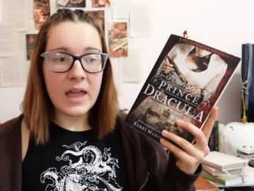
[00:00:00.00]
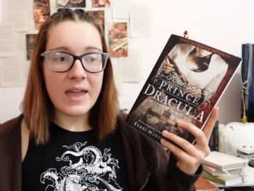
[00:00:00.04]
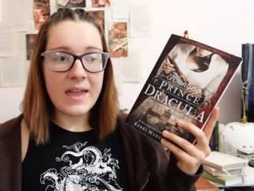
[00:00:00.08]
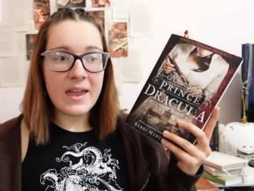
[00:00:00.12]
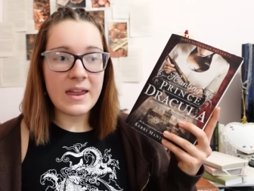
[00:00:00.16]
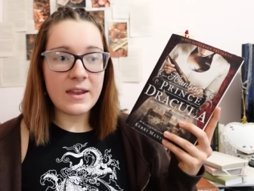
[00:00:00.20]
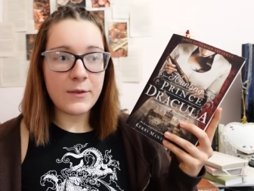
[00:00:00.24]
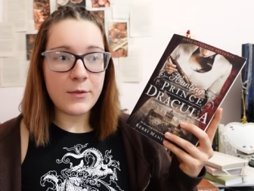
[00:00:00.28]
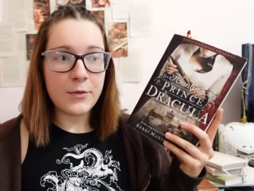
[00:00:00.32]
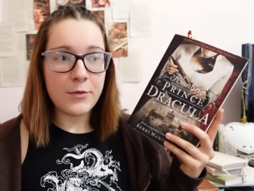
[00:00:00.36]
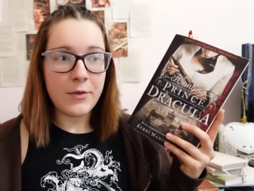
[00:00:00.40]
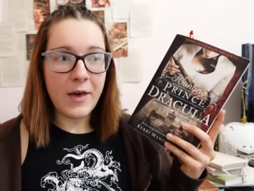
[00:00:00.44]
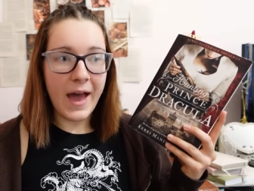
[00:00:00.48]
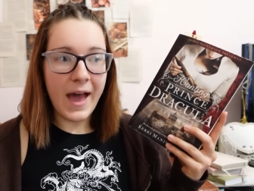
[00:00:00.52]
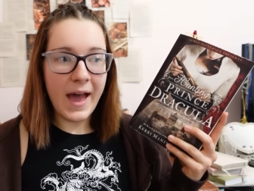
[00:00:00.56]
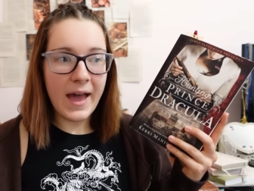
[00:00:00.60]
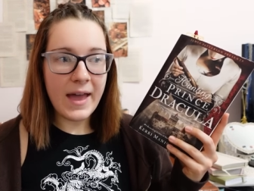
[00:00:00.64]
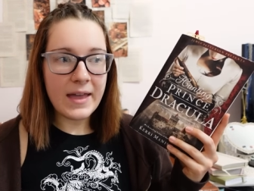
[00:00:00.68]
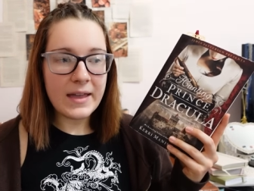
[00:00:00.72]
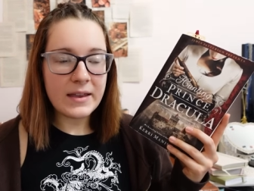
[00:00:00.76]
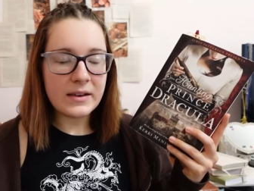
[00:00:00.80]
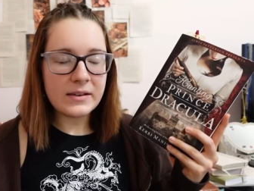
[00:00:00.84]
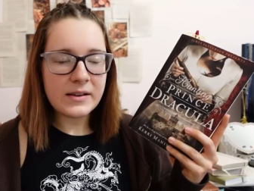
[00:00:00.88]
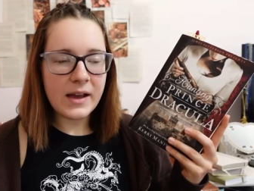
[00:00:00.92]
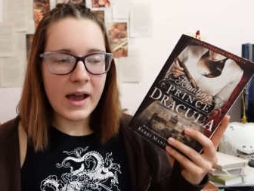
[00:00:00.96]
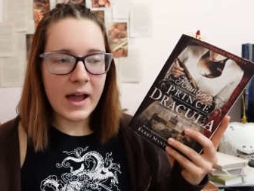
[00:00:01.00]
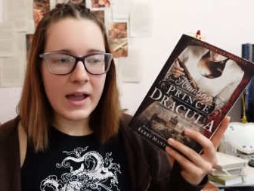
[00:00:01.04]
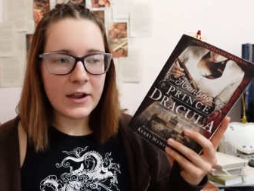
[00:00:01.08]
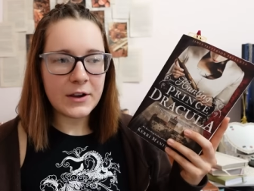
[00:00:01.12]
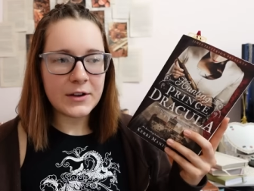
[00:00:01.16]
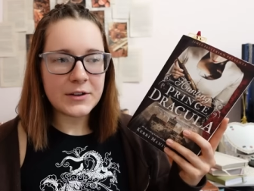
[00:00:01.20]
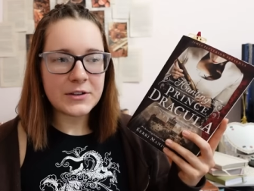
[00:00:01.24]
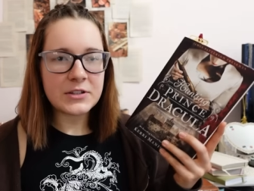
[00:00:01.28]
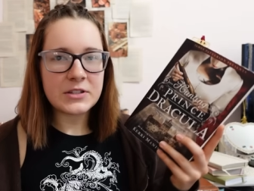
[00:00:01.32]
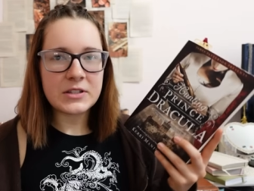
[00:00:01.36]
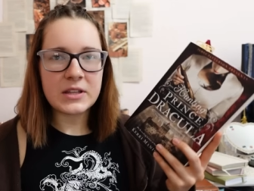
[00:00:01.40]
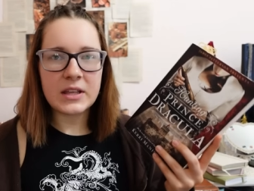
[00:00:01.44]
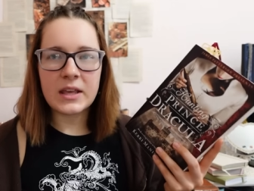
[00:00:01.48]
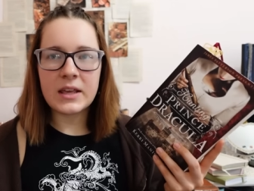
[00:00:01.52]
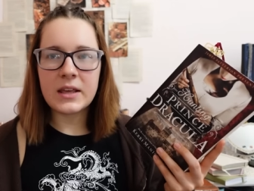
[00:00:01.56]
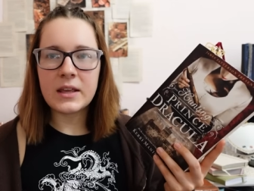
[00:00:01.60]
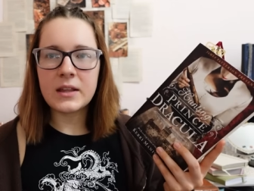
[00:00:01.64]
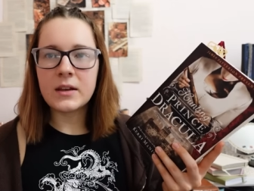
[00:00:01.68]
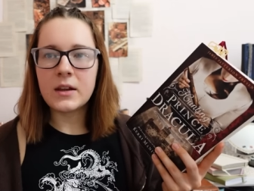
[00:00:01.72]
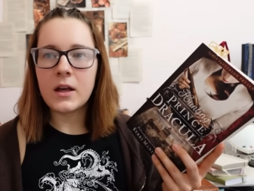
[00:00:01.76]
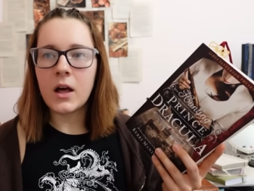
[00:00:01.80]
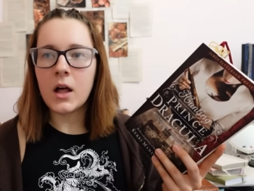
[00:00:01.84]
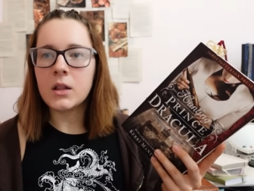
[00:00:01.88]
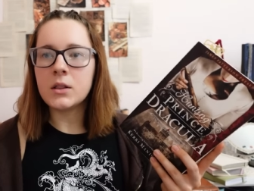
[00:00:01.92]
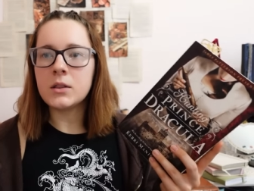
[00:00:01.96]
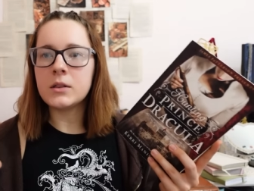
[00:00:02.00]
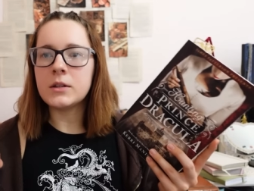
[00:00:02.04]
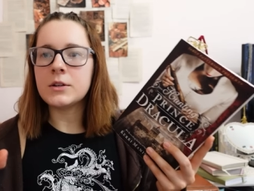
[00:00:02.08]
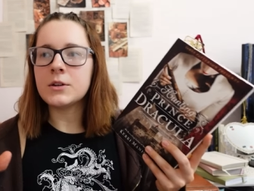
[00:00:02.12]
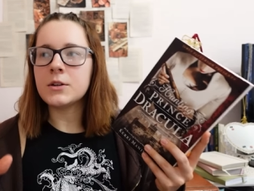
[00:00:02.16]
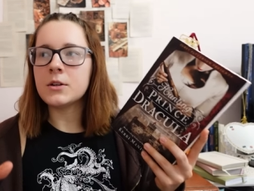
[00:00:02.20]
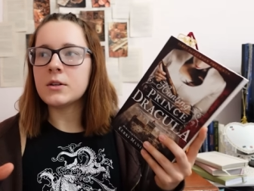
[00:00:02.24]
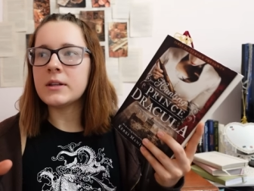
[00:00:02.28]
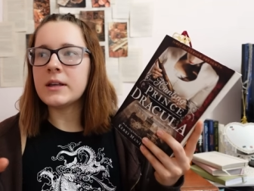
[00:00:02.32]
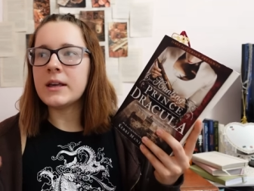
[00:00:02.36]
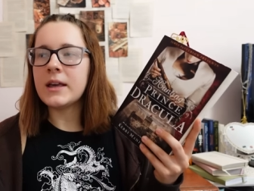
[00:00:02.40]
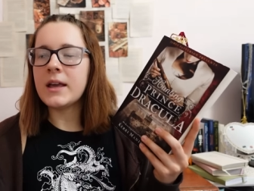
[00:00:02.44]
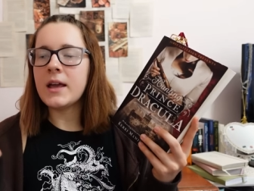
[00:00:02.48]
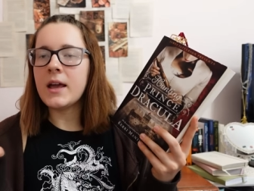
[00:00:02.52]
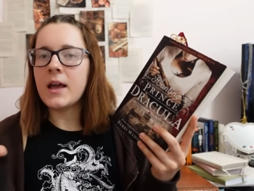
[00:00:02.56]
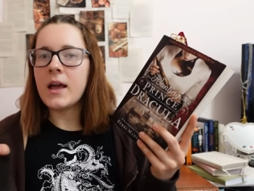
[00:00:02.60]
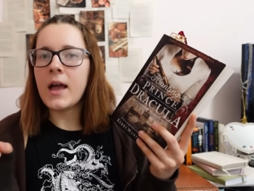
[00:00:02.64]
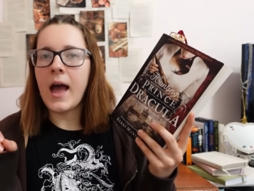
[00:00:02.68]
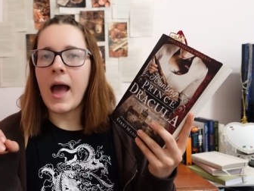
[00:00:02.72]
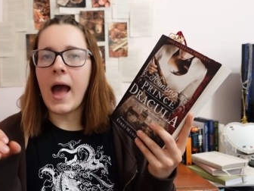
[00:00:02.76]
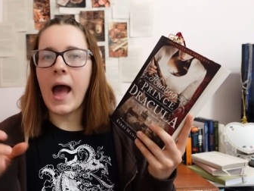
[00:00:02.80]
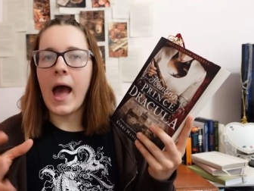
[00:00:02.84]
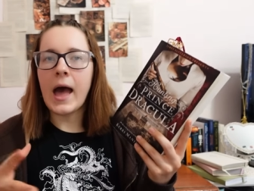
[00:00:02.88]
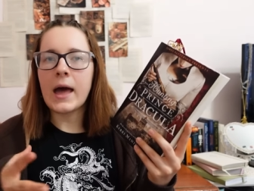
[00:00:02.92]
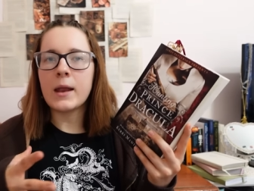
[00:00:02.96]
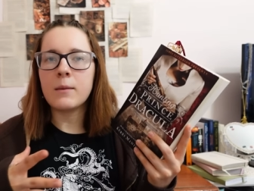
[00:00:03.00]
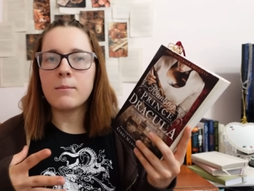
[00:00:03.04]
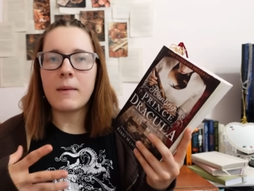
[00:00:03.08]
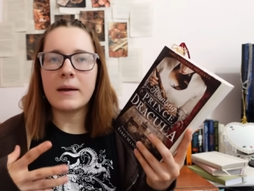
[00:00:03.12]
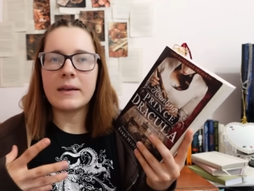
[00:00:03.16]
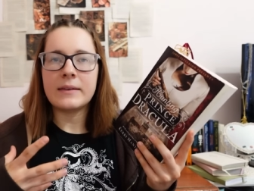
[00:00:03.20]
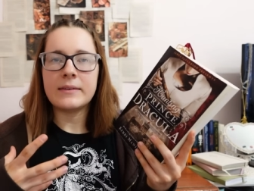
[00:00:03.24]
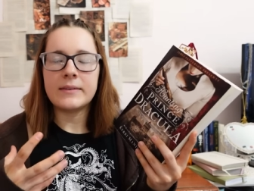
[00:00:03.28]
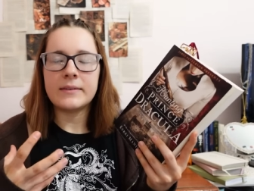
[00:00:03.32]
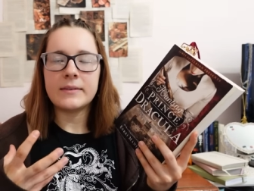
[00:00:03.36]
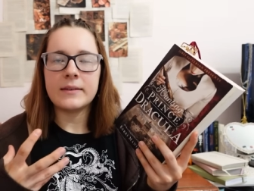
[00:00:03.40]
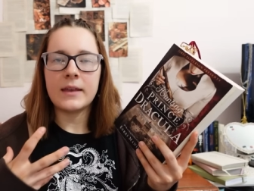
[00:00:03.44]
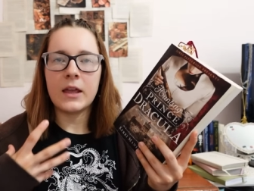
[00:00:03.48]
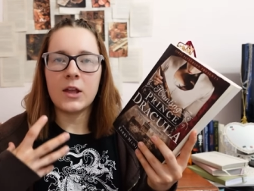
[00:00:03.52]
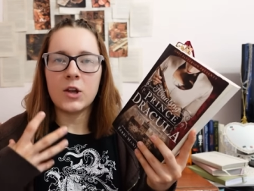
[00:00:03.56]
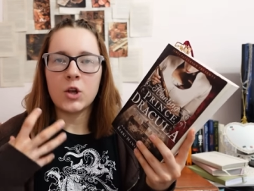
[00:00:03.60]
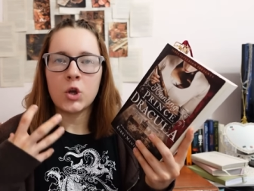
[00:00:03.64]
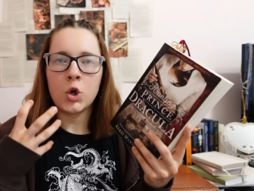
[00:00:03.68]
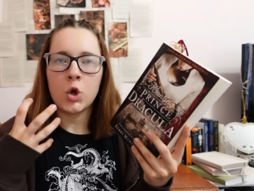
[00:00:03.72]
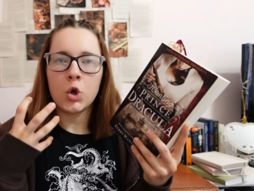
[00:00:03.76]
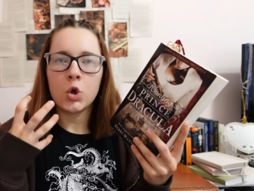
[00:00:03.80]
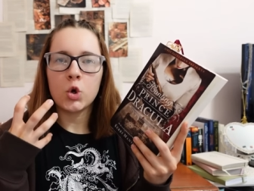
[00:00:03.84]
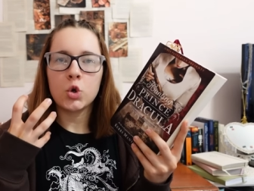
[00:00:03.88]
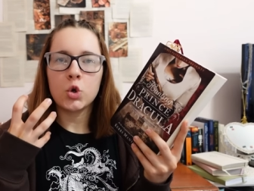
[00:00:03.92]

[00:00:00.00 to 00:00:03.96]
and that entire scene literally had my skin